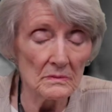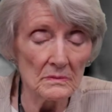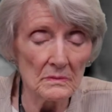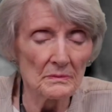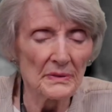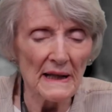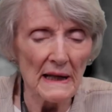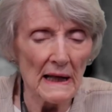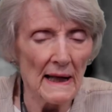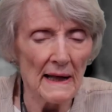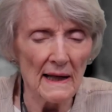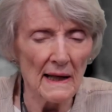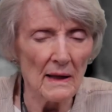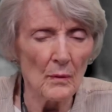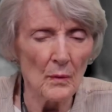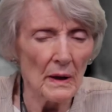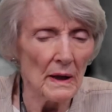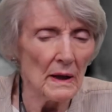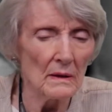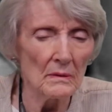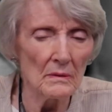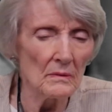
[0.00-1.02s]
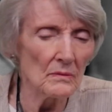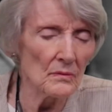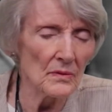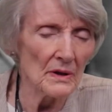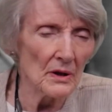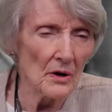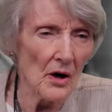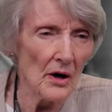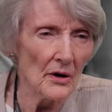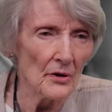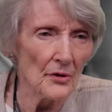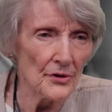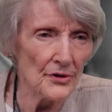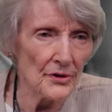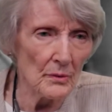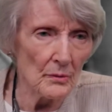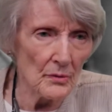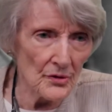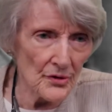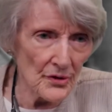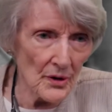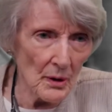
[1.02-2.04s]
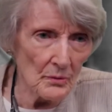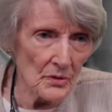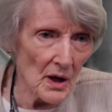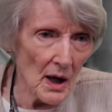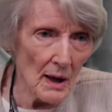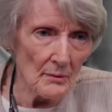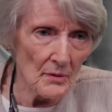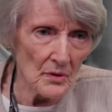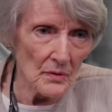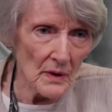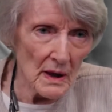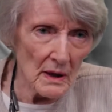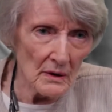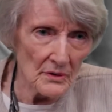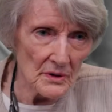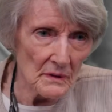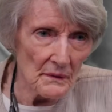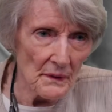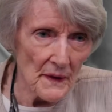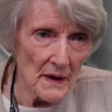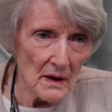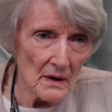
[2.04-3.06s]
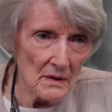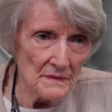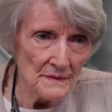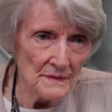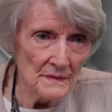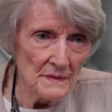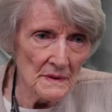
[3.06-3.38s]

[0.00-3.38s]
but anyway, regardless, it was sometime around in there.